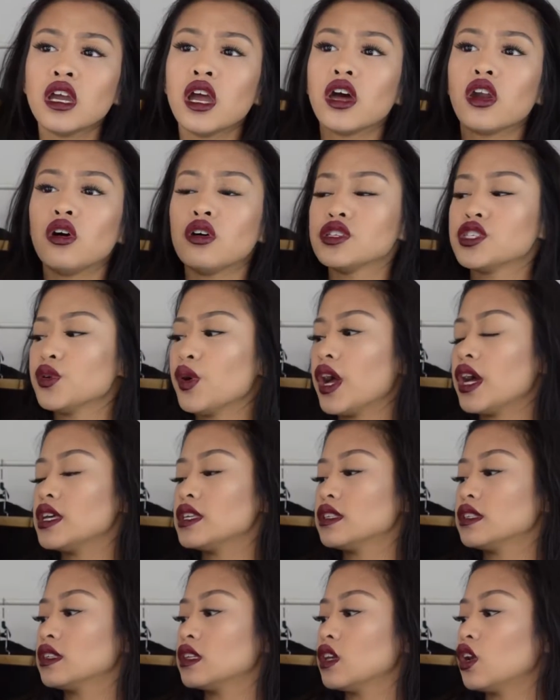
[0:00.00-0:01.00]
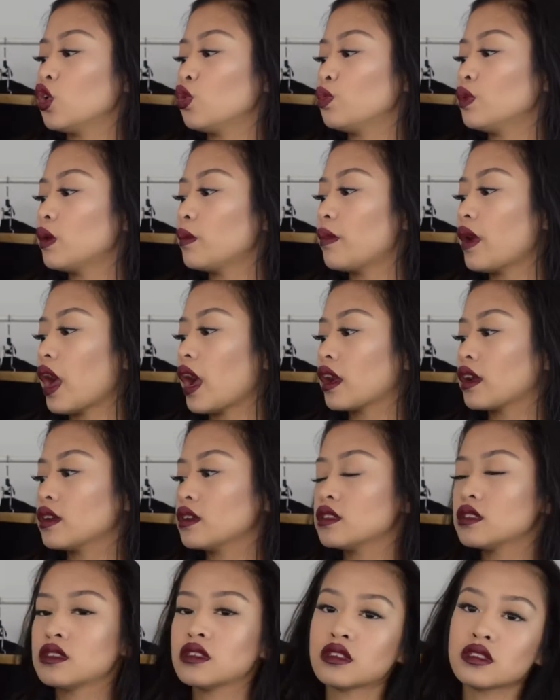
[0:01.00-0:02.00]
It also has the open back.
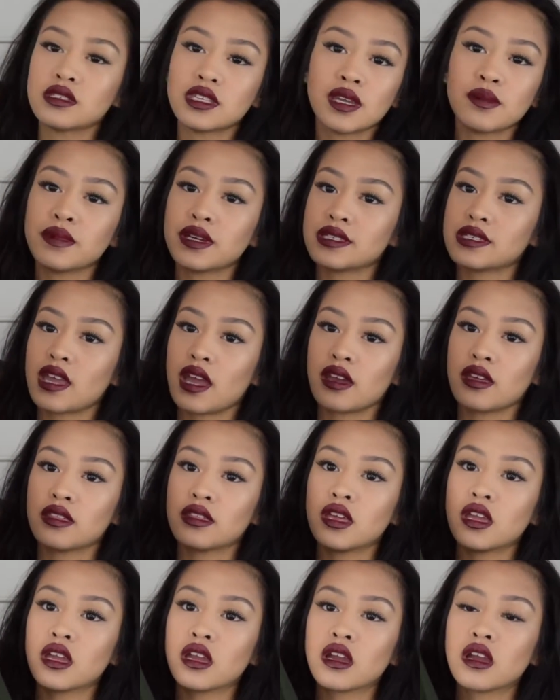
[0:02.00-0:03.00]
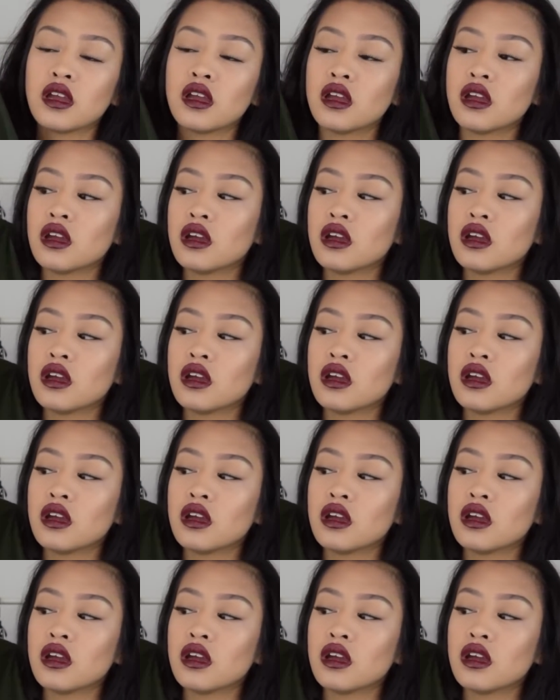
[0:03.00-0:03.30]
It's the same exact thing.